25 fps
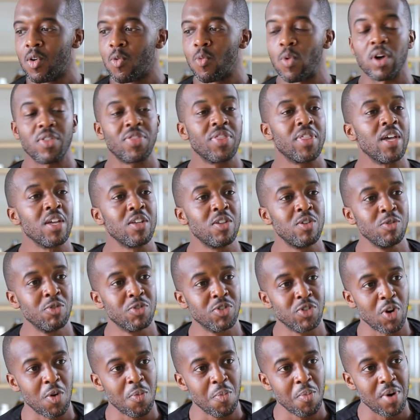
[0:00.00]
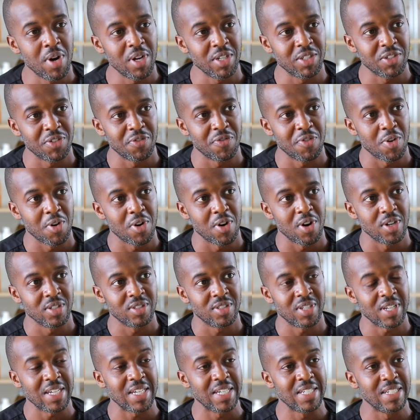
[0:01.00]
Well, thank you so much for
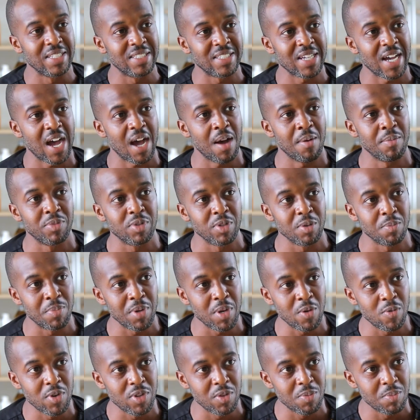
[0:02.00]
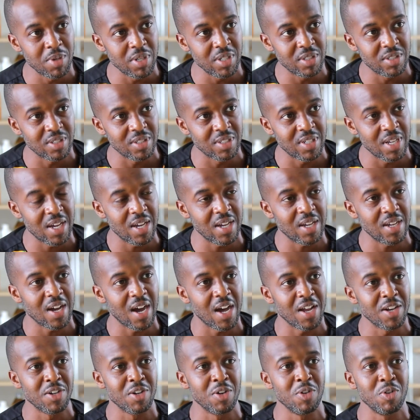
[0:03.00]
taking the time to be with me today.
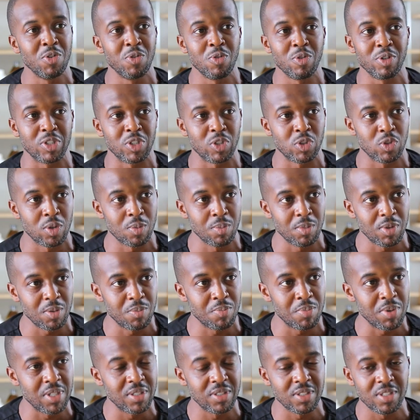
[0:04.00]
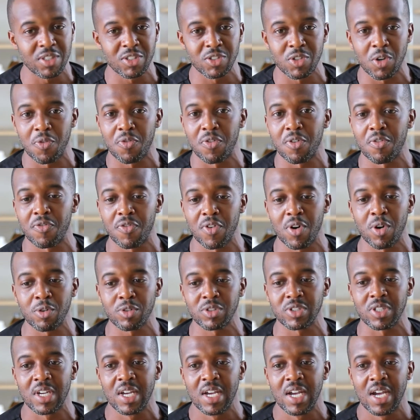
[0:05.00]
I know you're extremely busy. So for
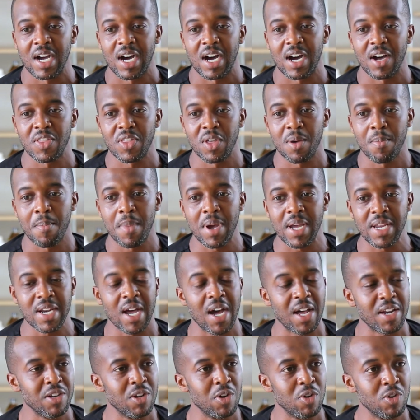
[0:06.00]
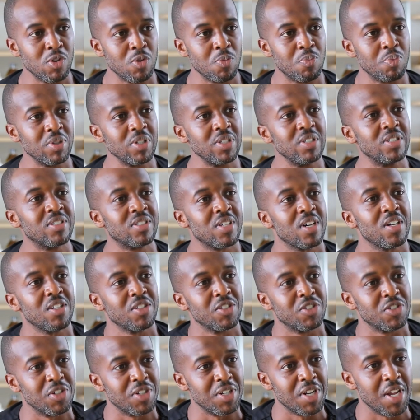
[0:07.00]
folks uh, that may not know you, please tell
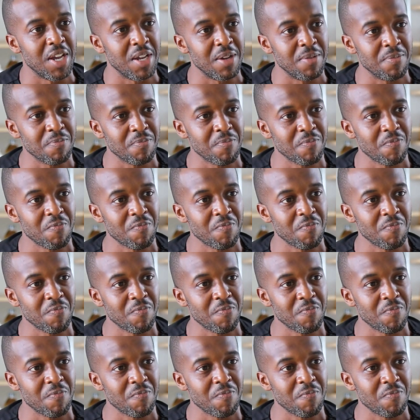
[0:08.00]
us your name.